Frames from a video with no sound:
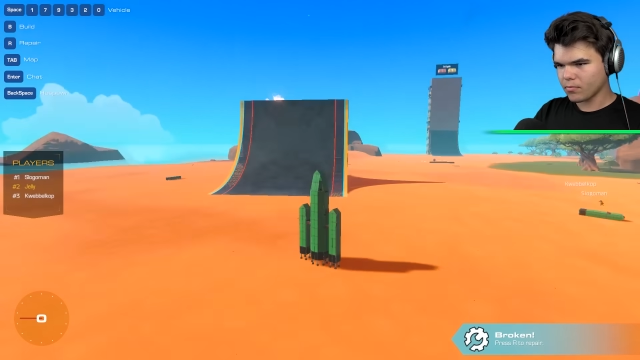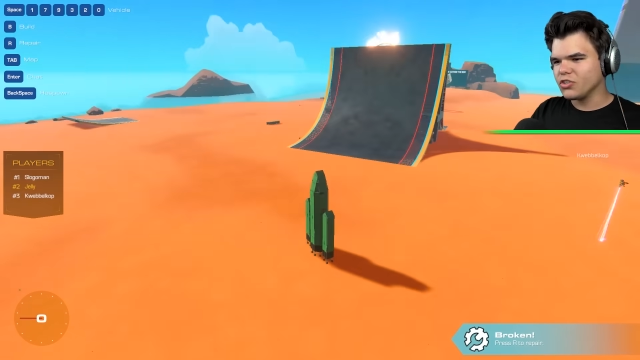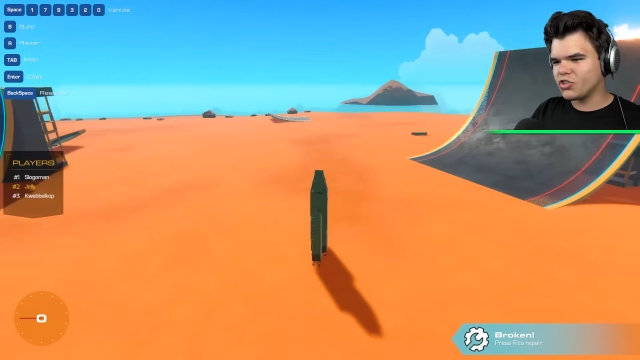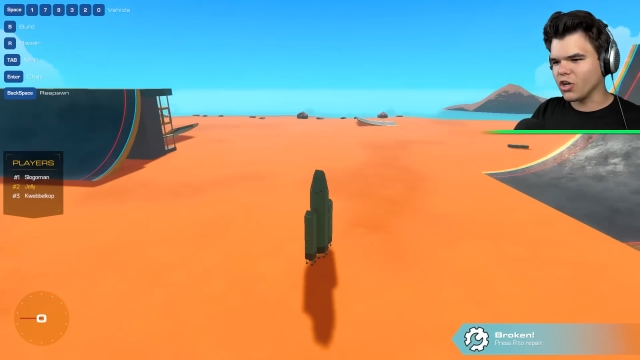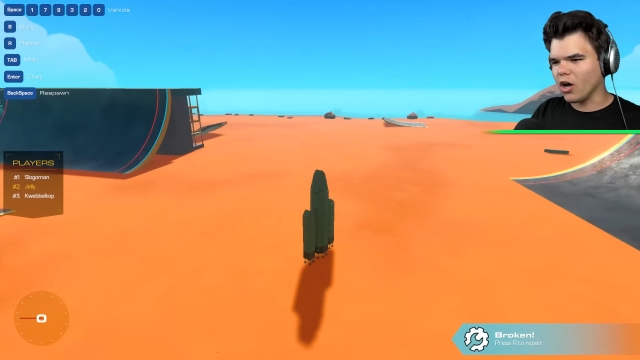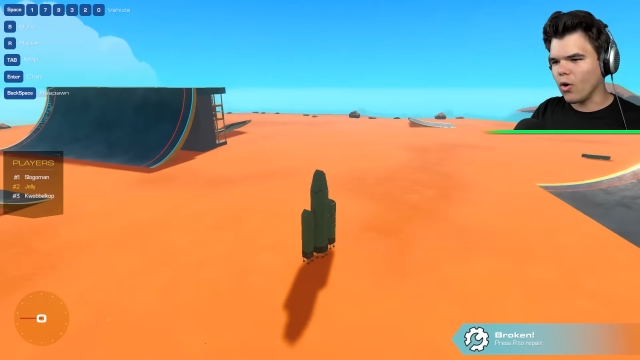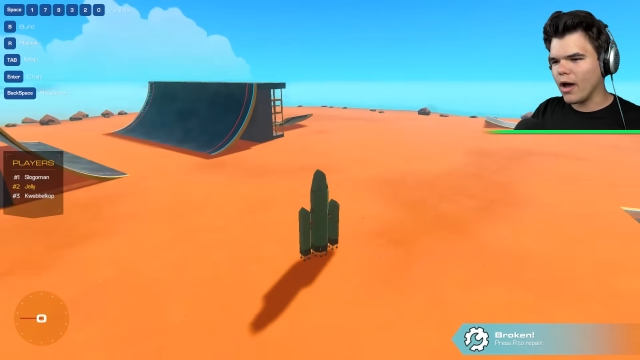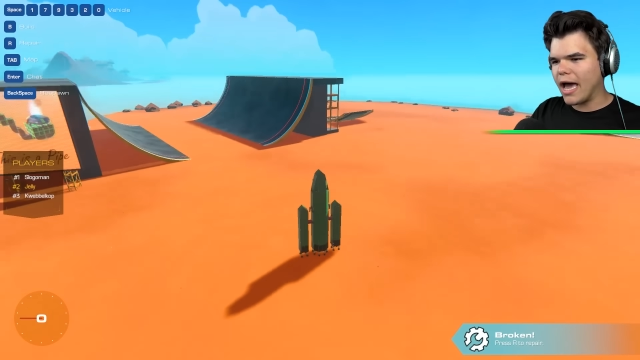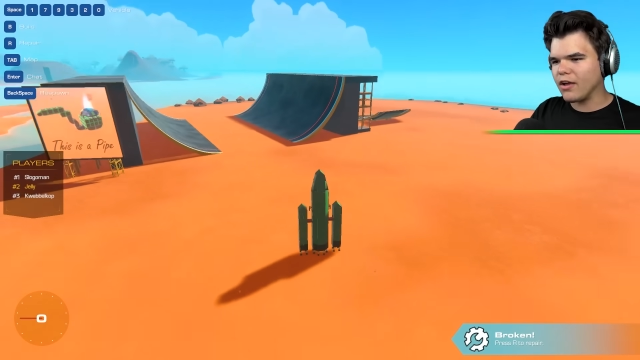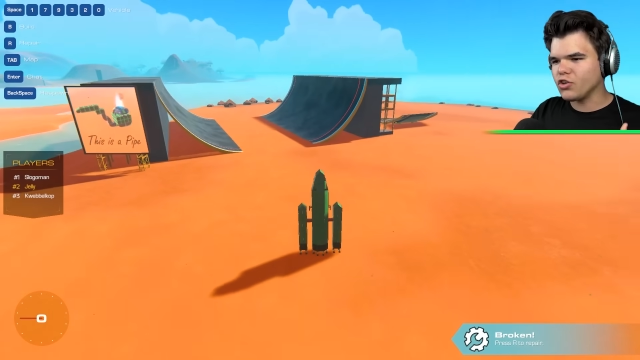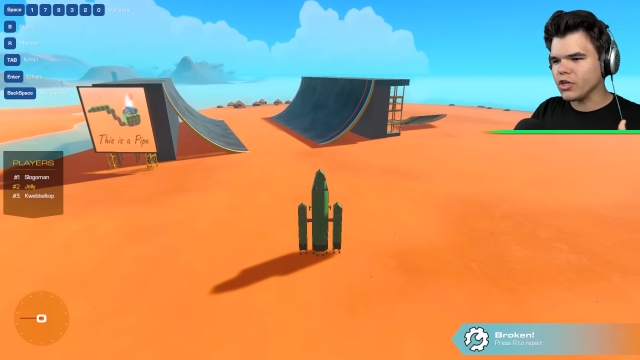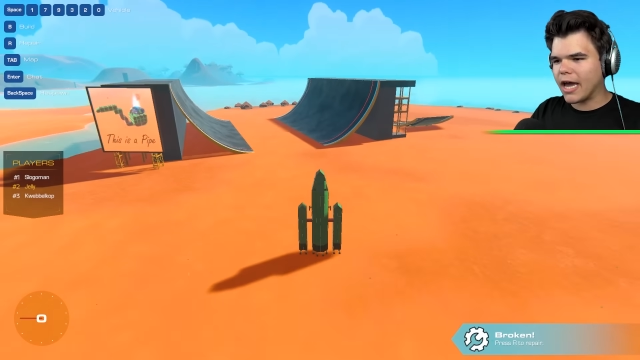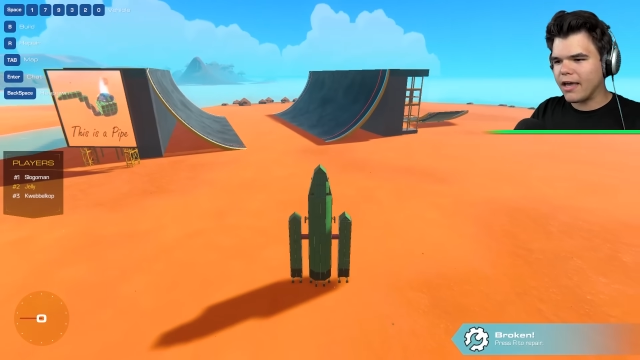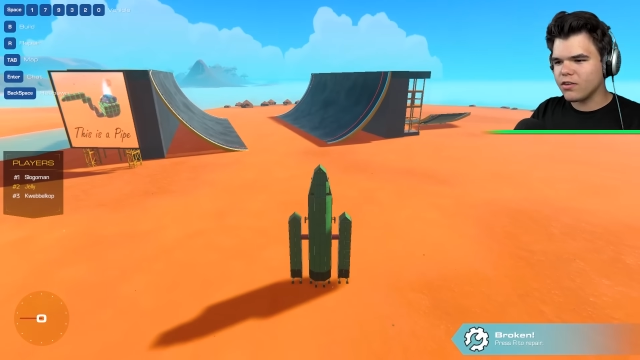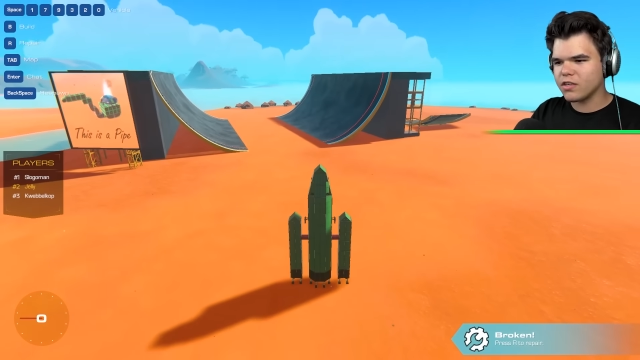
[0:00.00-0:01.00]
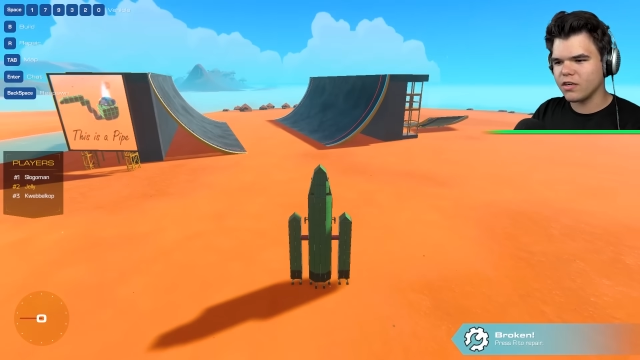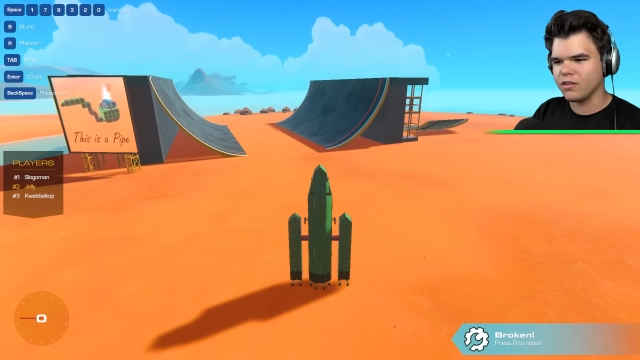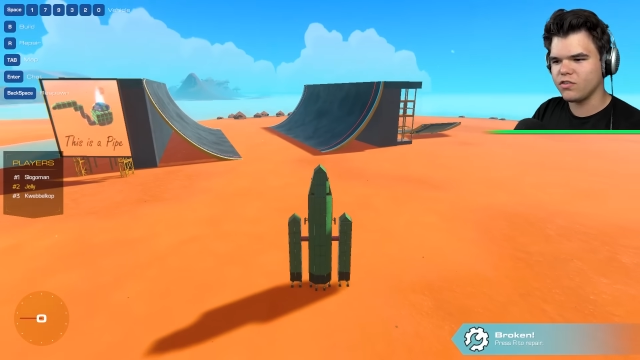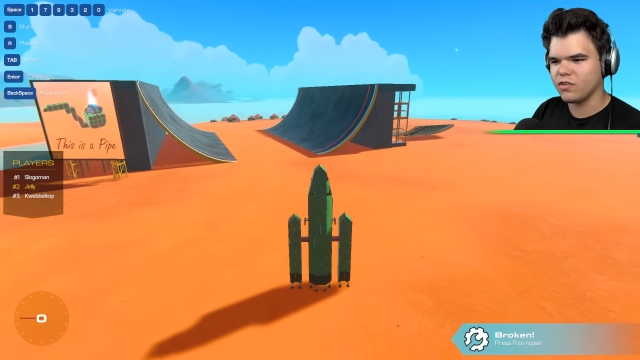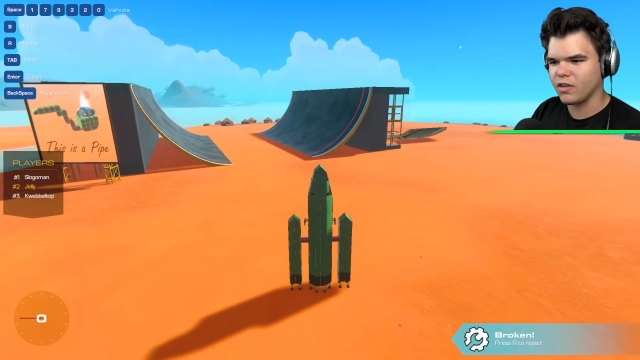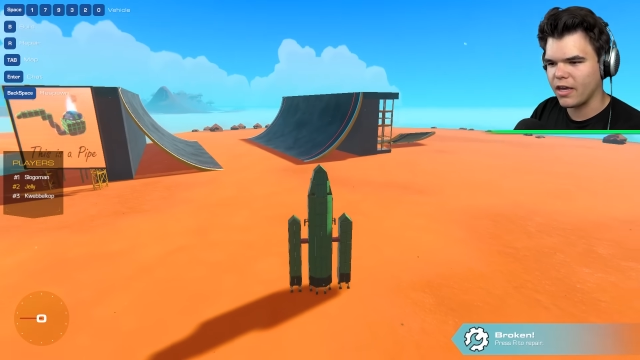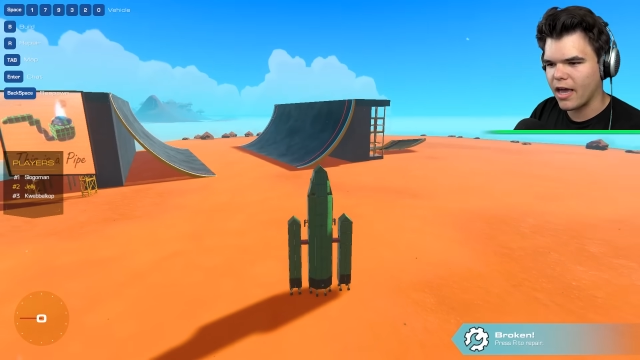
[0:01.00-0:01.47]
So, as you guys can
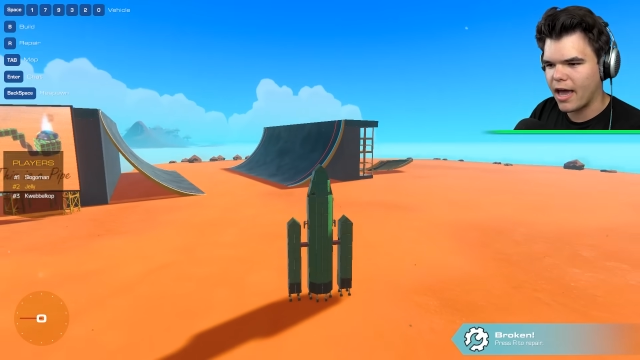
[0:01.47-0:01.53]
see,